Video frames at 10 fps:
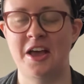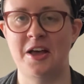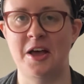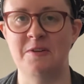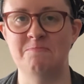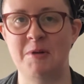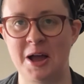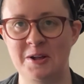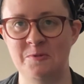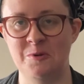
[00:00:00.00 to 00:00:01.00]
um,
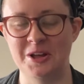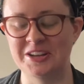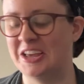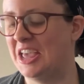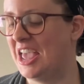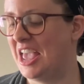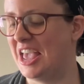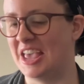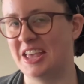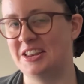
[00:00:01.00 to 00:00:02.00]
pile one
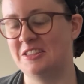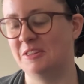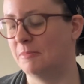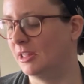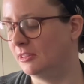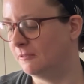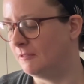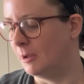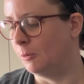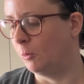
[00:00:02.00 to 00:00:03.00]
in the month of
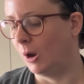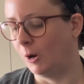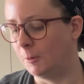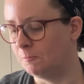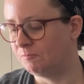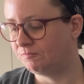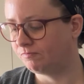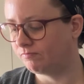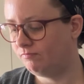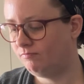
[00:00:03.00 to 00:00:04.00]
February.
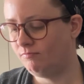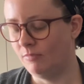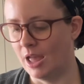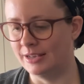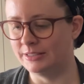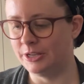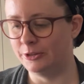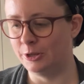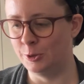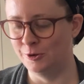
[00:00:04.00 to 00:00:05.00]
I see
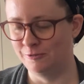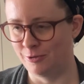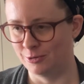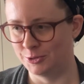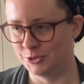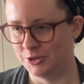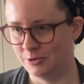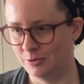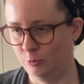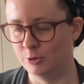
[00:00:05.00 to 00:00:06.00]
the universe
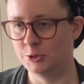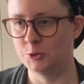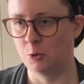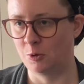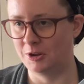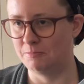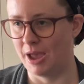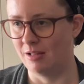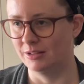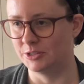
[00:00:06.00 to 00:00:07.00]
restoring
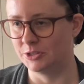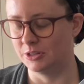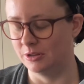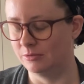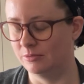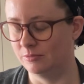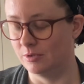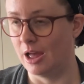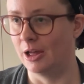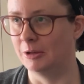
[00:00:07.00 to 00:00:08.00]
balance to the
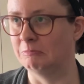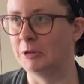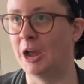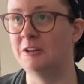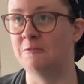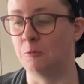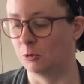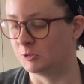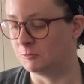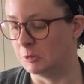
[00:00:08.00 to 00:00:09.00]
um, kind of
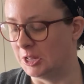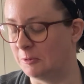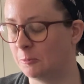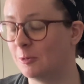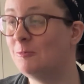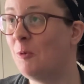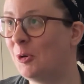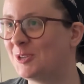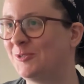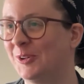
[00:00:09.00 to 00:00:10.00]
forcefully,
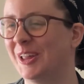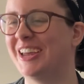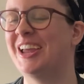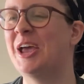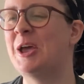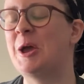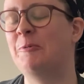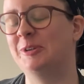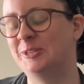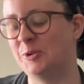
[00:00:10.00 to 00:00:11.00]
forcefully
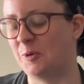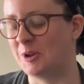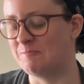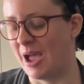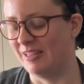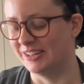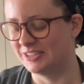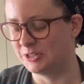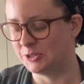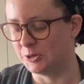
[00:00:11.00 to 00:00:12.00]
restoring
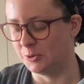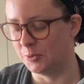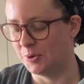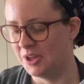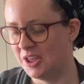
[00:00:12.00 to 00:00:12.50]
balance to